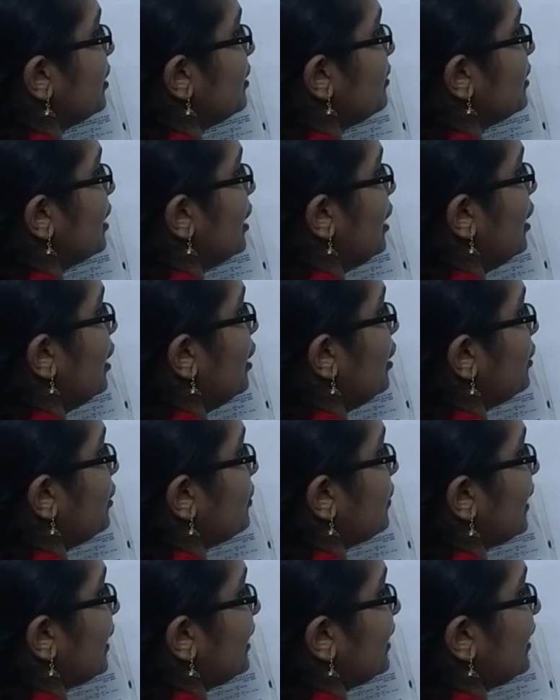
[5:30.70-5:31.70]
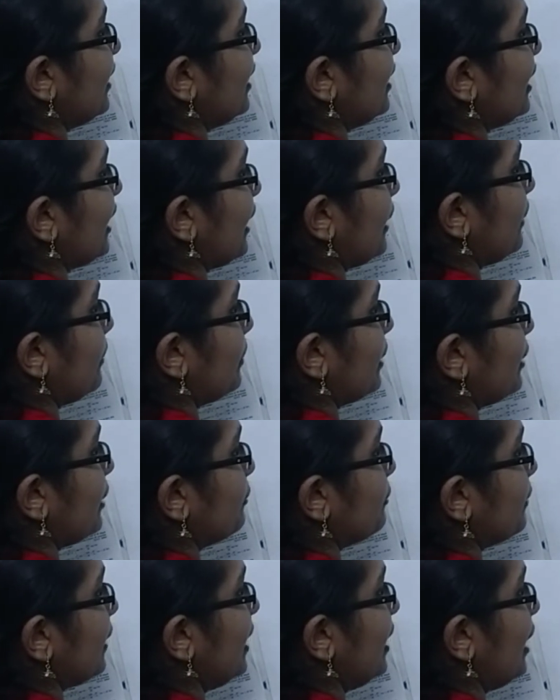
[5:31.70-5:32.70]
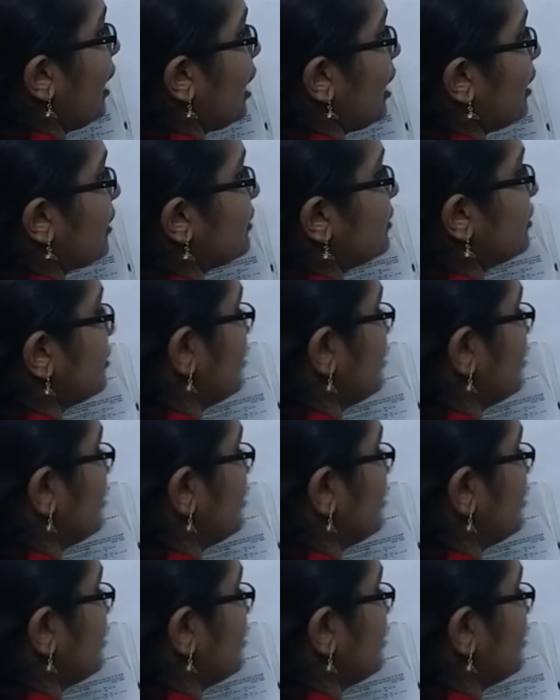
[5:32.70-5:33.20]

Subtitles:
is 29 by 5 hours,